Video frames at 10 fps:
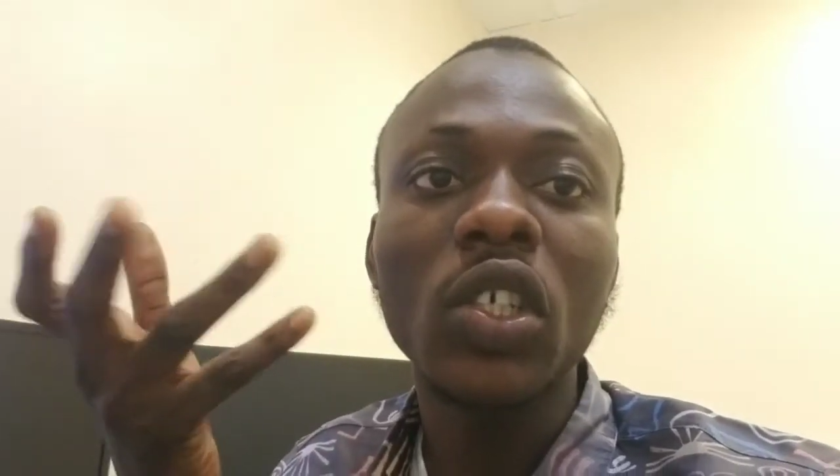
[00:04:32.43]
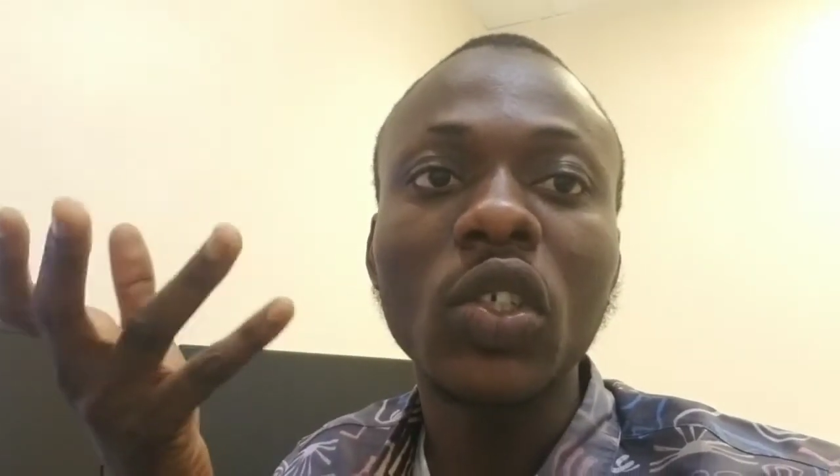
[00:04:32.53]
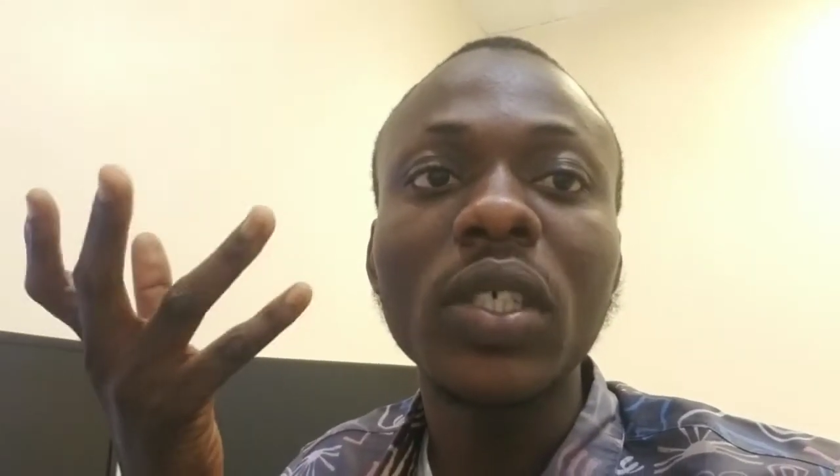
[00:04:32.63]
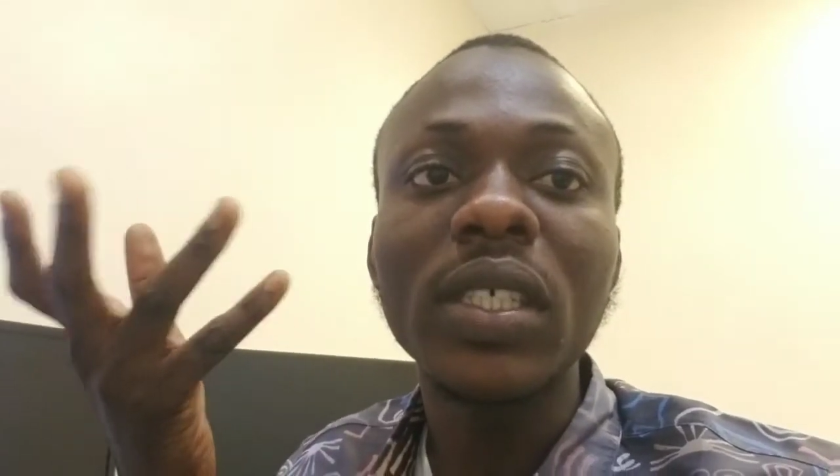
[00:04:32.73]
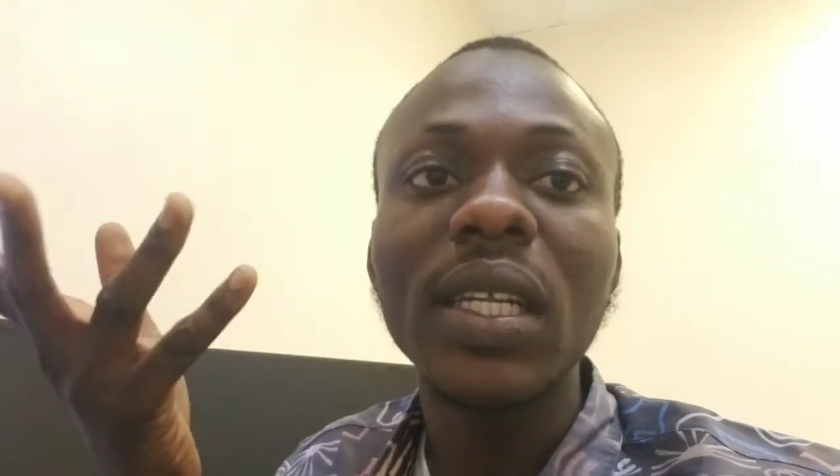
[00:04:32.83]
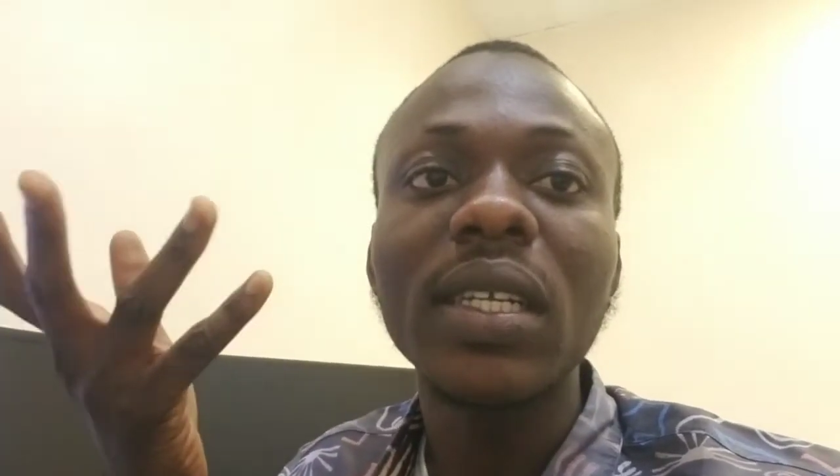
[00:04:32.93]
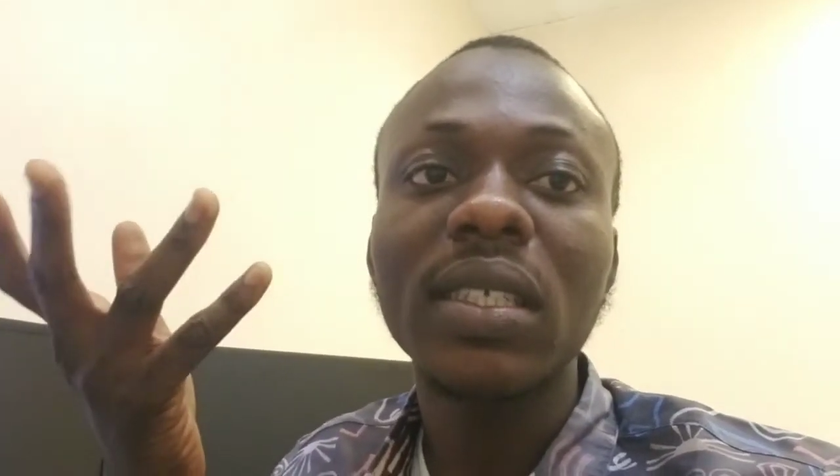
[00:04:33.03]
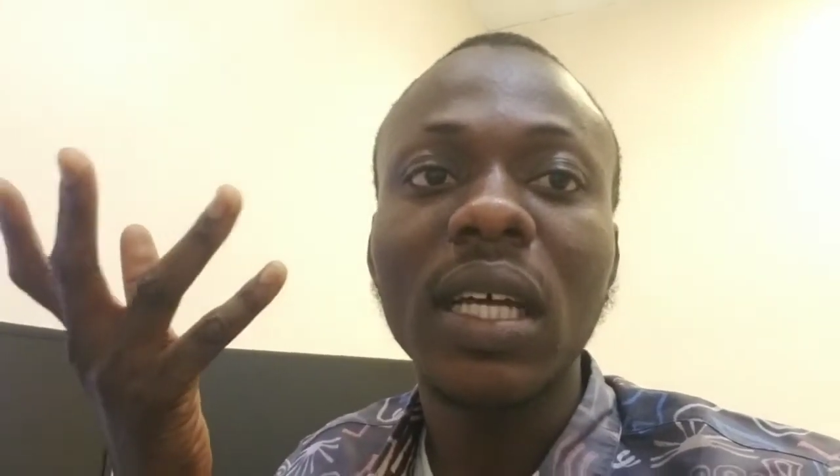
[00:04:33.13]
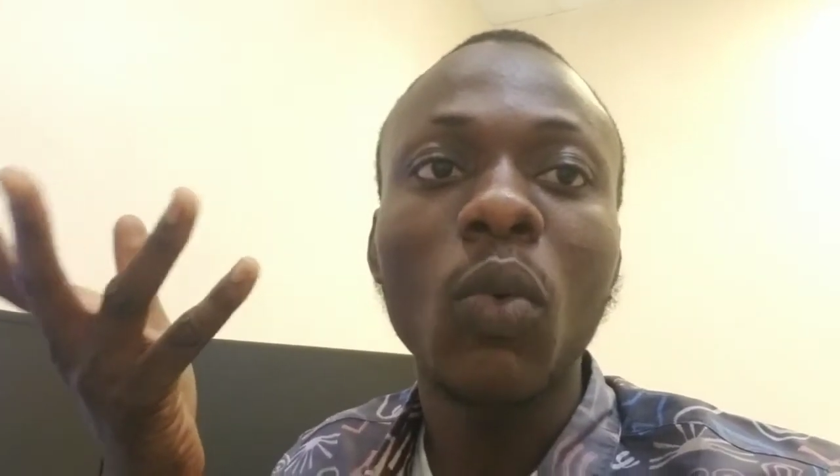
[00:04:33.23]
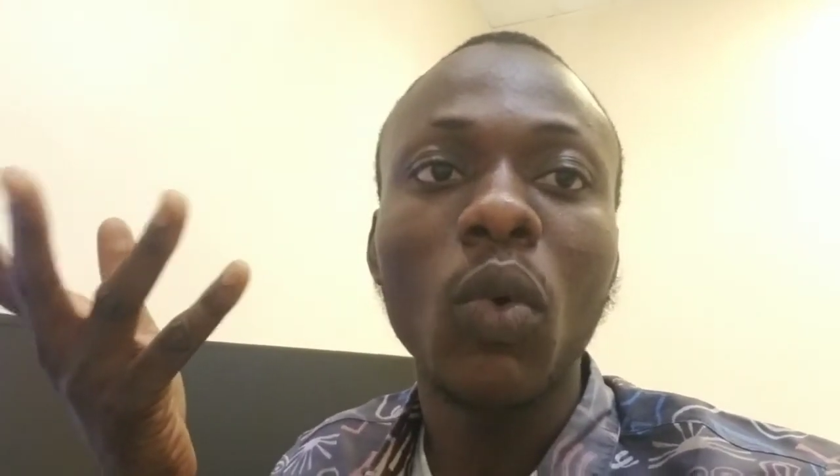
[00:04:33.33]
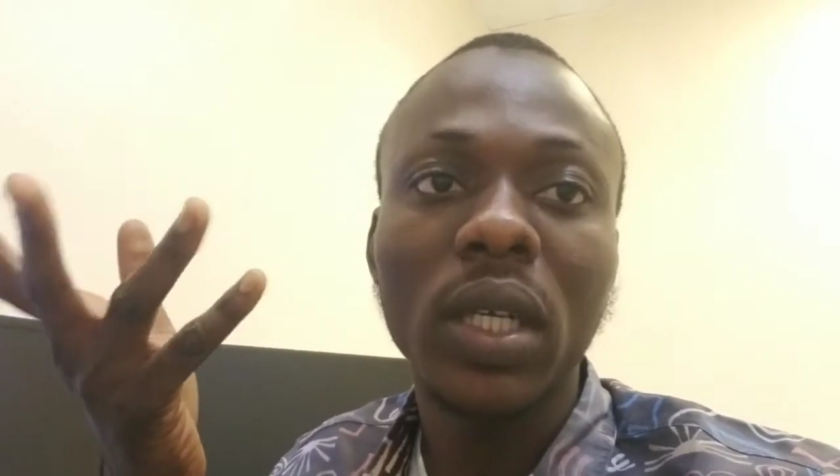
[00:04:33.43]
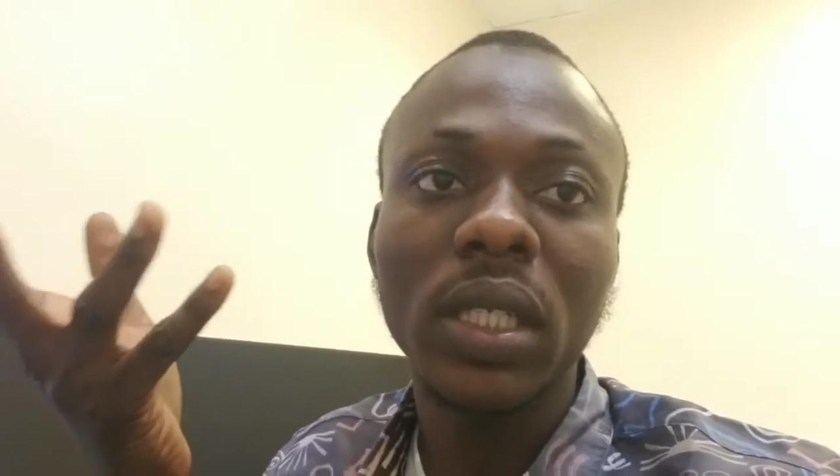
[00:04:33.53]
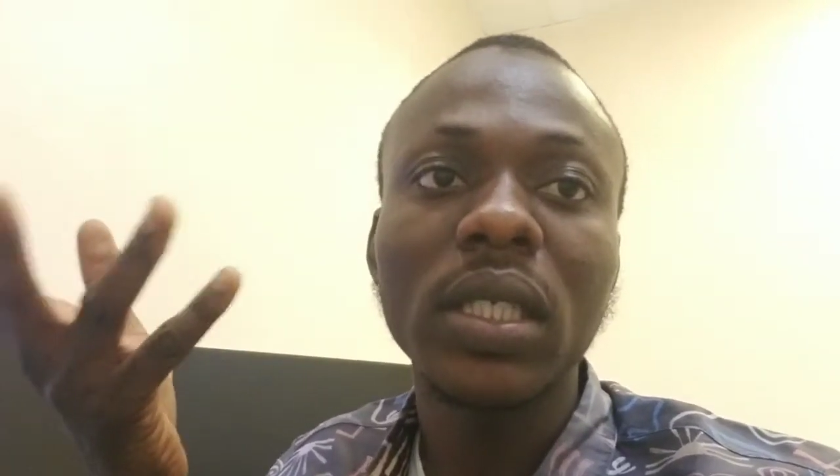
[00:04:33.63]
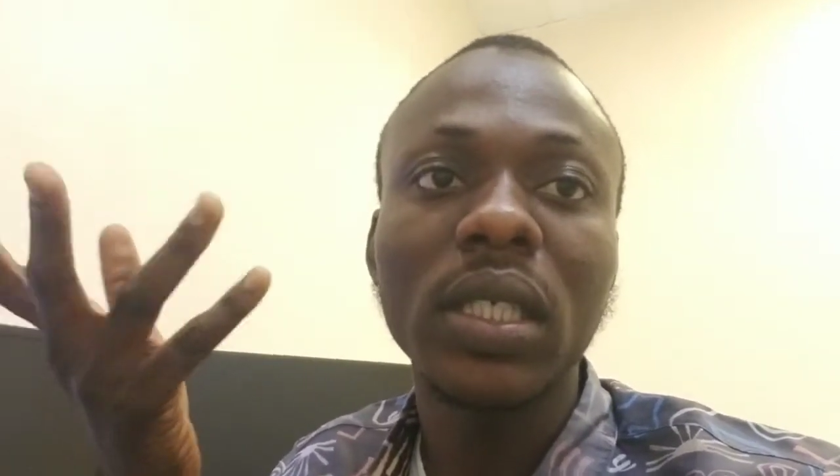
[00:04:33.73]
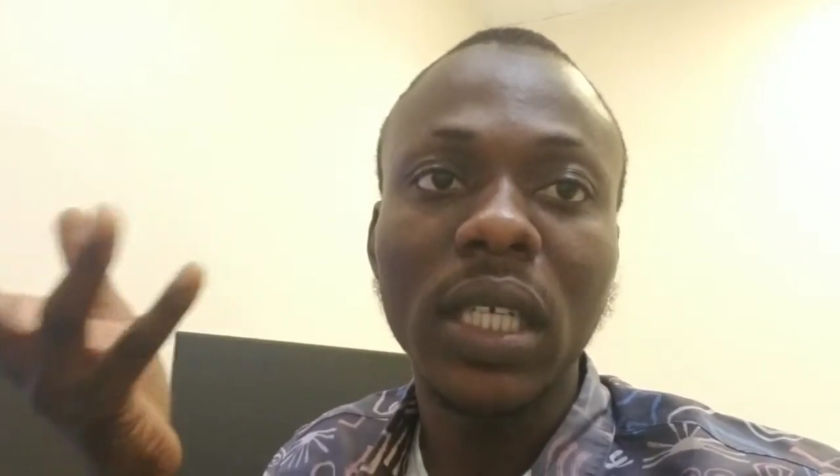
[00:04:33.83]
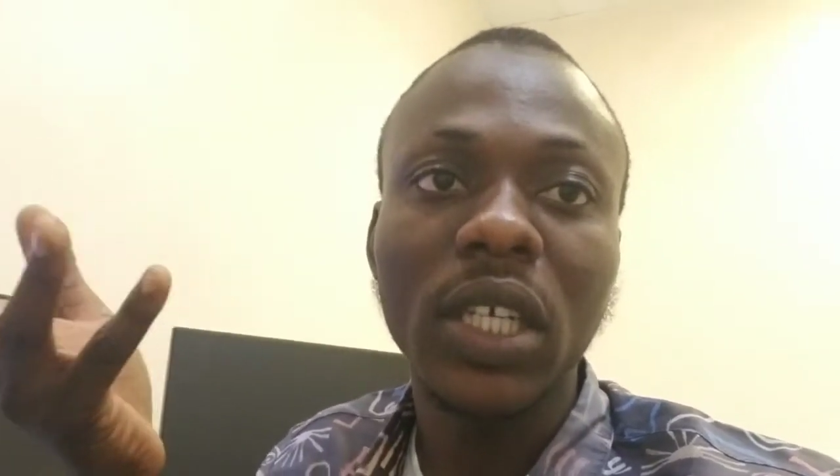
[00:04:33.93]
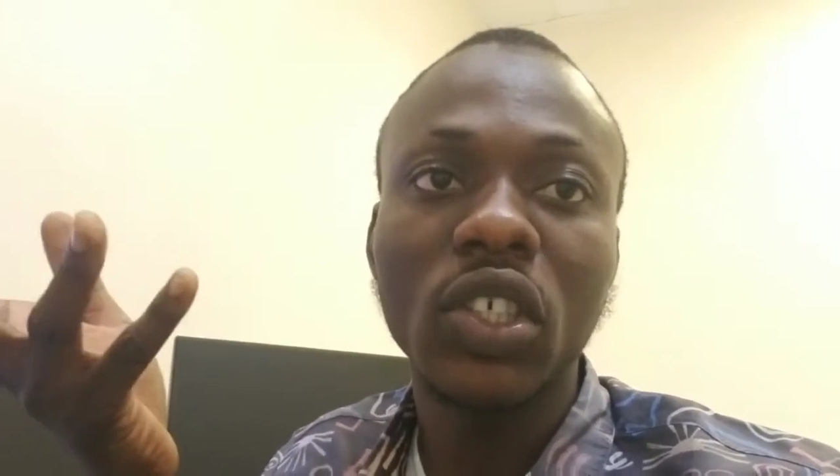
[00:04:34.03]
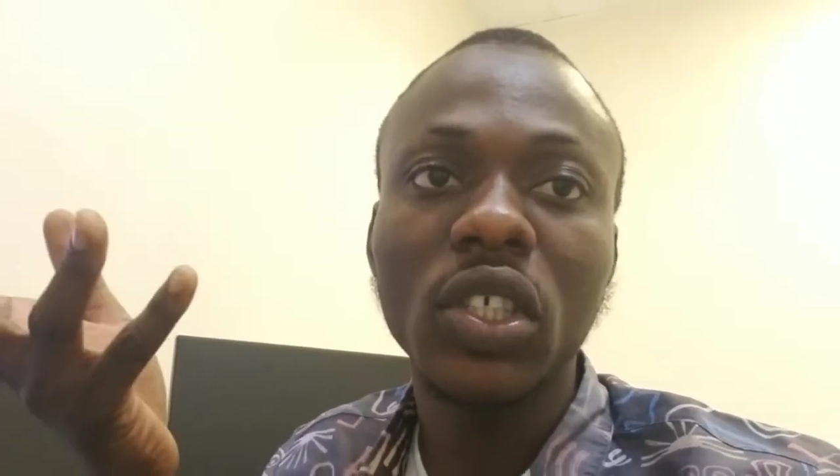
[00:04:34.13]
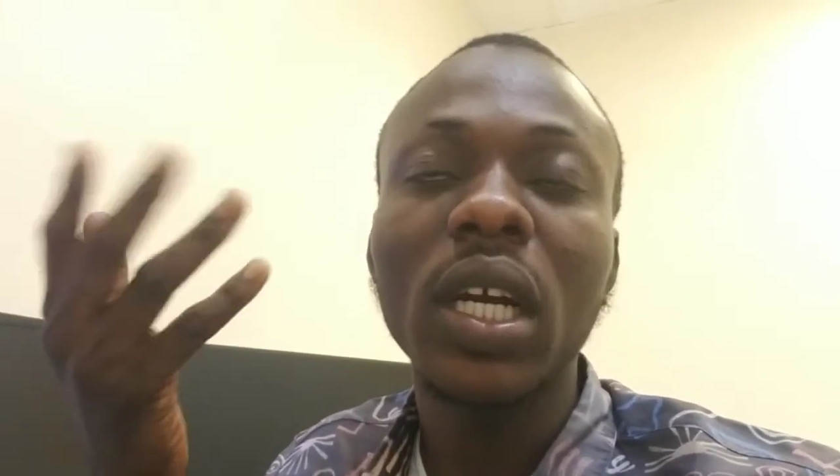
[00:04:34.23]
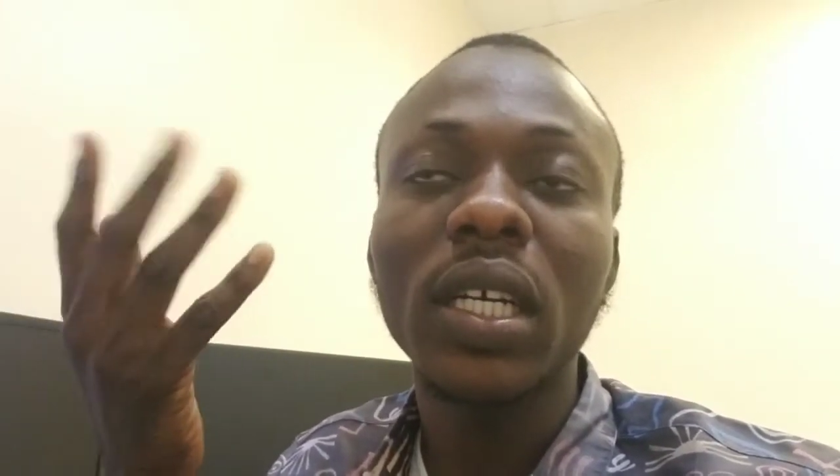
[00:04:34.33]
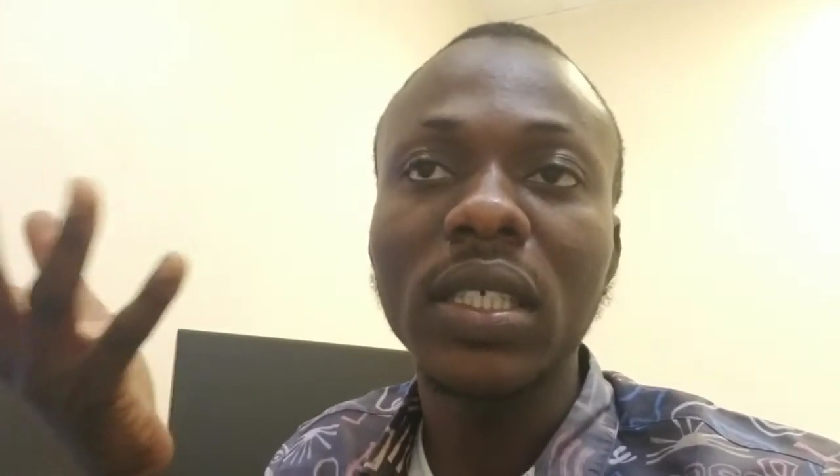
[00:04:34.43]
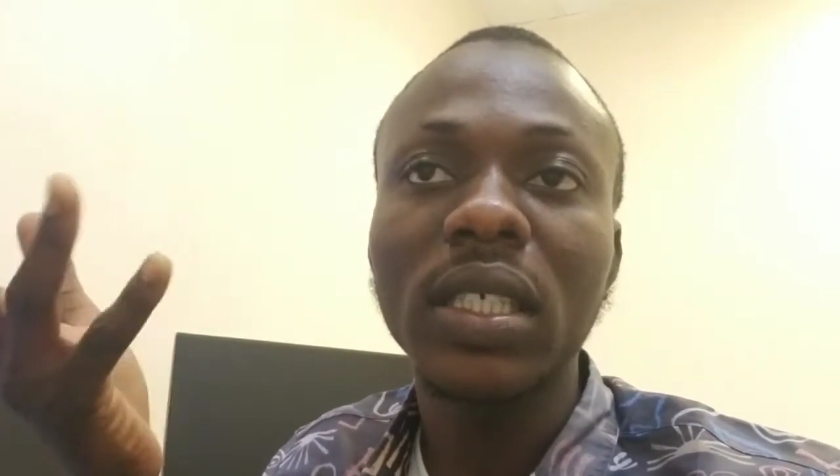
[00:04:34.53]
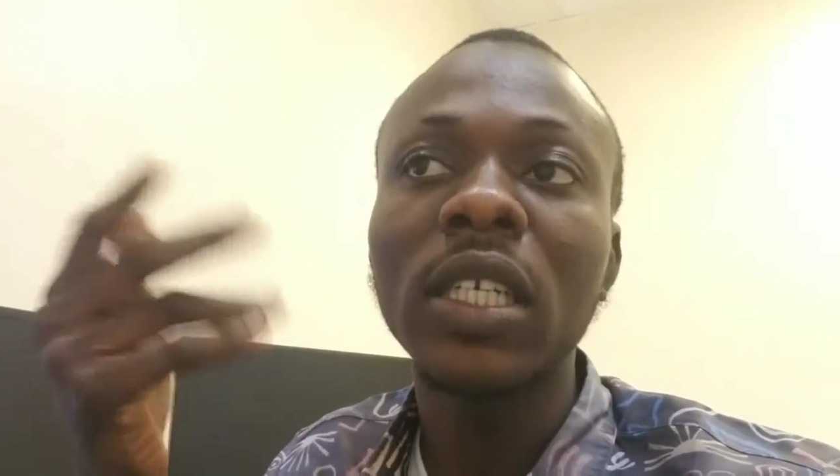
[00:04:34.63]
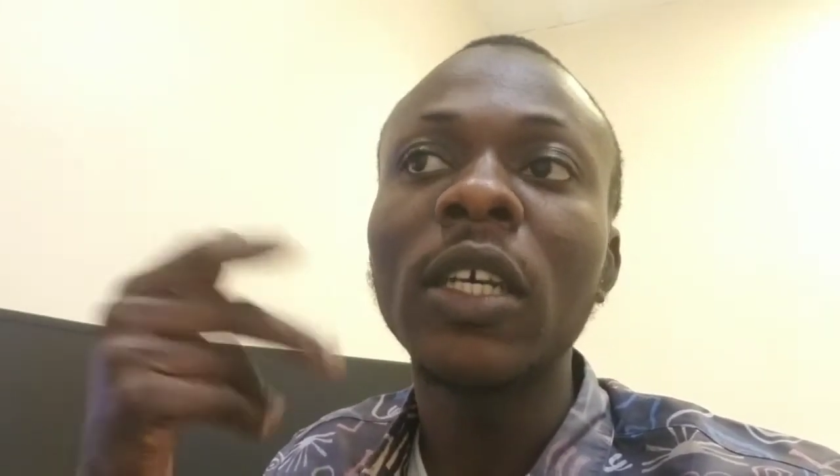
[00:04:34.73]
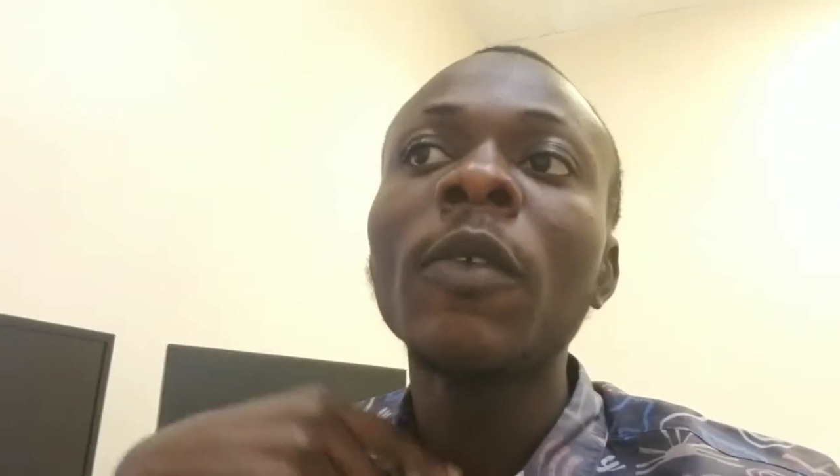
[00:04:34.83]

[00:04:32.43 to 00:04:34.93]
you easily start working in Nigeria easily.